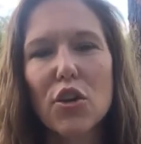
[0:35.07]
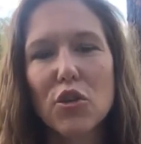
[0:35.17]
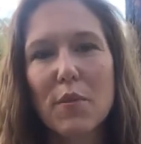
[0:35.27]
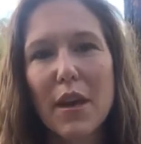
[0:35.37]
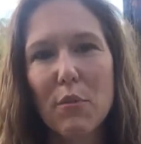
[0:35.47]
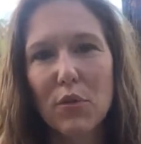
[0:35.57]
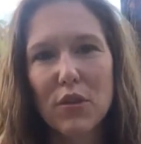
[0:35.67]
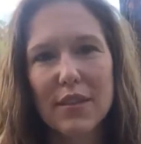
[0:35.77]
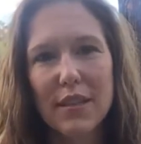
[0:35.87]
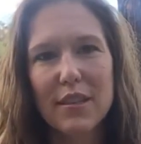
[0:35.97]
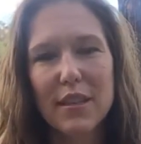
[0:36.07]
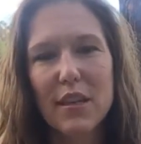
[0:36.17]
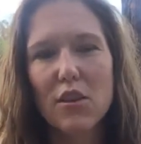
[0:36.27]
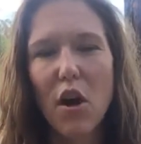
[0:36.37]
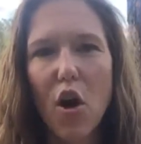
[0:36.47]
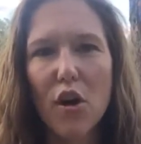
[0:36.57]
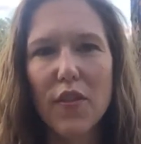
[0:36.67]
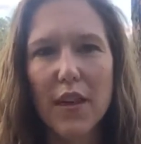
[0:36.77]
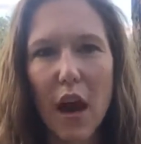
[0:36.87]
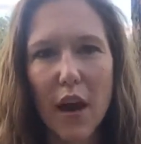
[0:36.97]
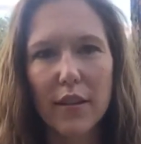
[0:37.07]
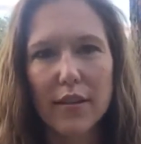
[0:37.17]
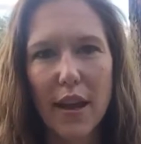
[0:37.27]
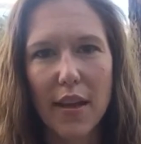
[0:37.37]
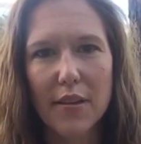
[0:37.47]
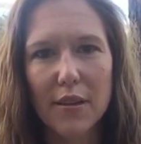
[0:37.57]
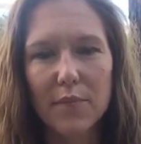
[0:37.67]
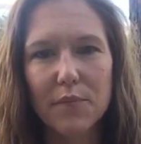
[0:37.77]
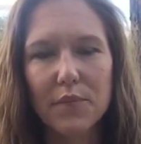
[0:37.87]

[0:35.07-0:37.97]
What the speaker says: to be able to succeed on the IELTS test.